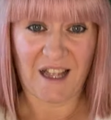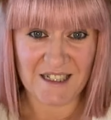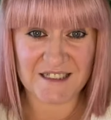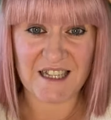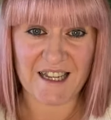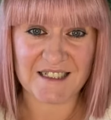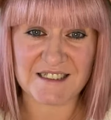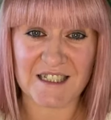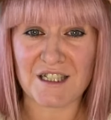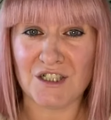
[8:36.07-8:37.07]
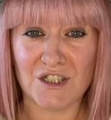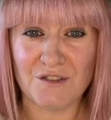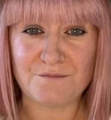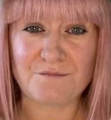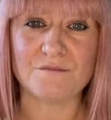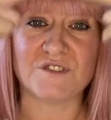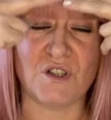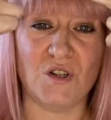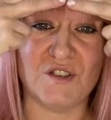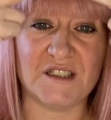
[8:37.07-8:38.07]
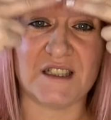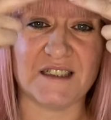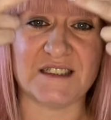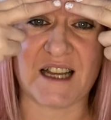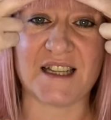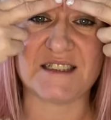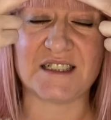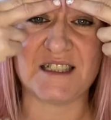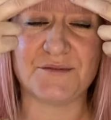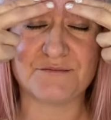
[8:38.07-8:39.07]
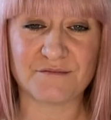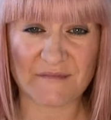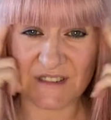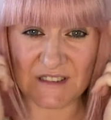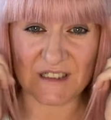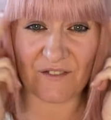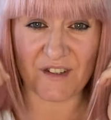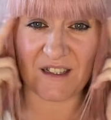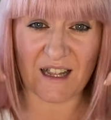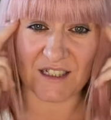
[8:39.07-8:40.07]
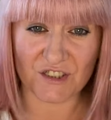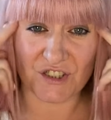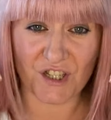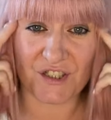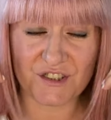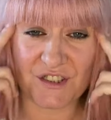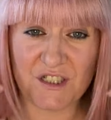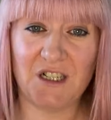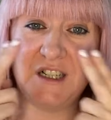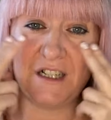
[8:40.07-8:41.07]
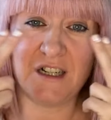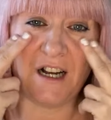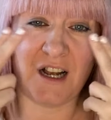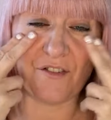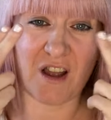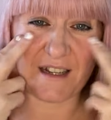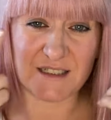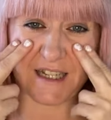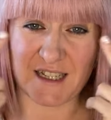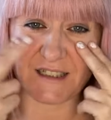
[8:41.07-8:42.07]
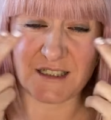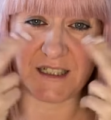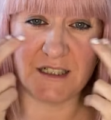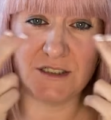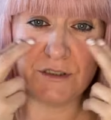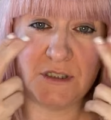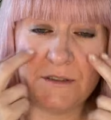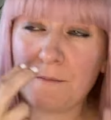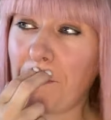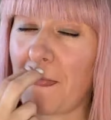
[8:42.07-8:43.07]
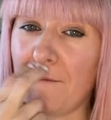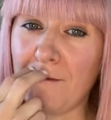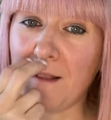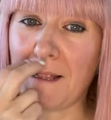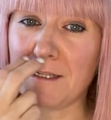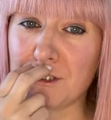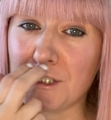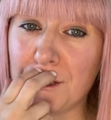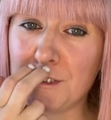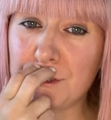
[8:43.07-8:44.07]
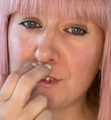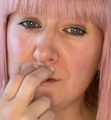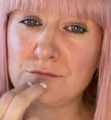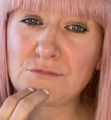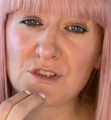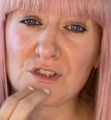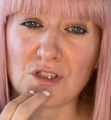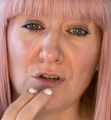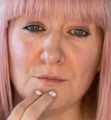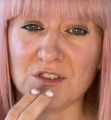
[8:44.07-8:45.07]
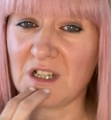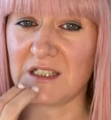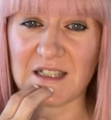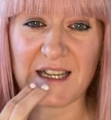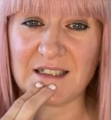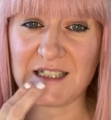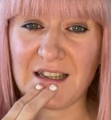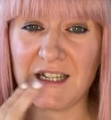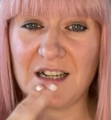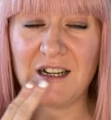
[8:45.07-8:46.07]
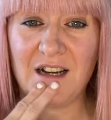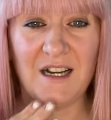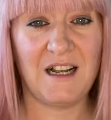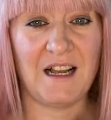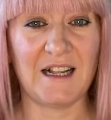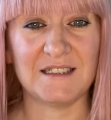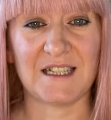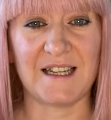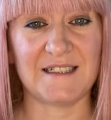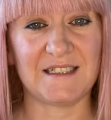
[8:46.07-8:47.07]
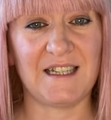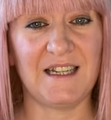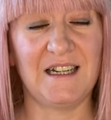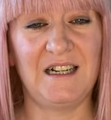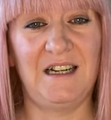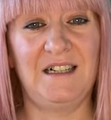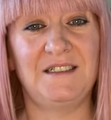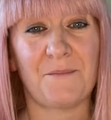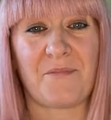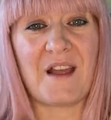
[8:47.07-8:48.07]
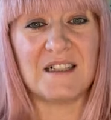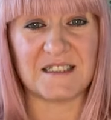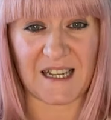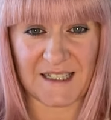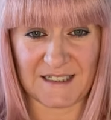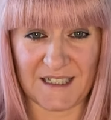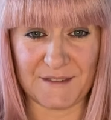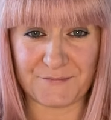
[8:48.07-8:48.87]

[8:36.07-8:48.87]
anxiety, all this anxiety, I feel anxious, I've got anxiety, I feel anxious, so much anxiety, anxiety, anxiety.